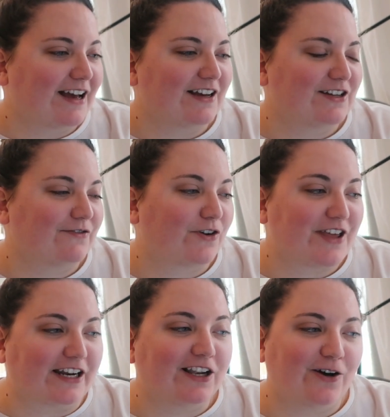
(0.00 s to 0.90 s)

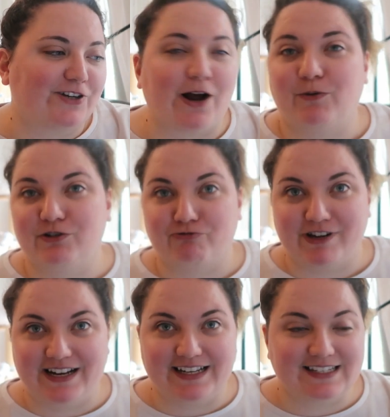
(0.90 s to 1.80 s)
For that alone, I want to
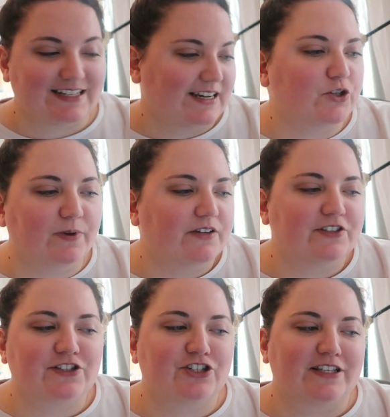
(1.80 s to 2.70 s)
read it. I do
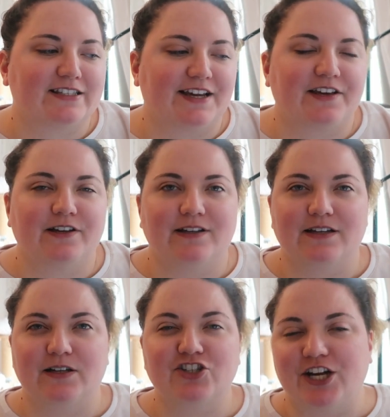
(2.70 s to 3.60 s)
believe it's just like
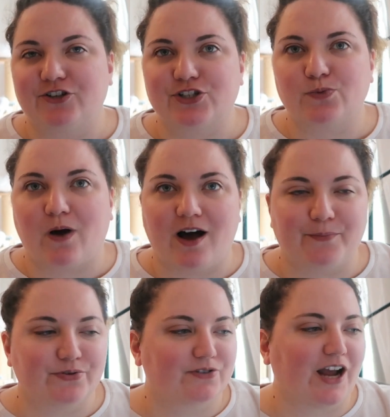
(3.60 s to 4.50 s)
a gender
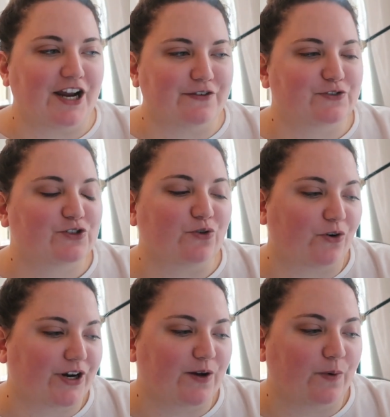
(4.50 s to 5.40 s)
swap kind of
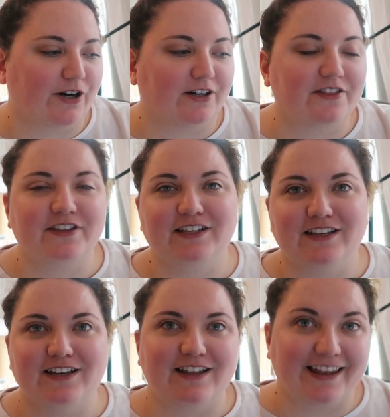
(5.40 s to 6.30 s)
story where
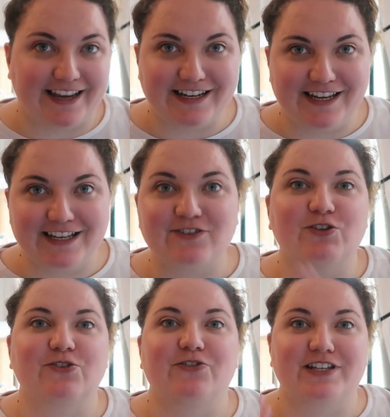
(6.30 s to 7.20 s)
the lady is
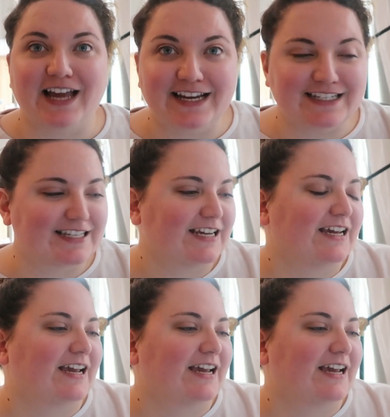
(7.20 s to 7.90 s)
also the knight.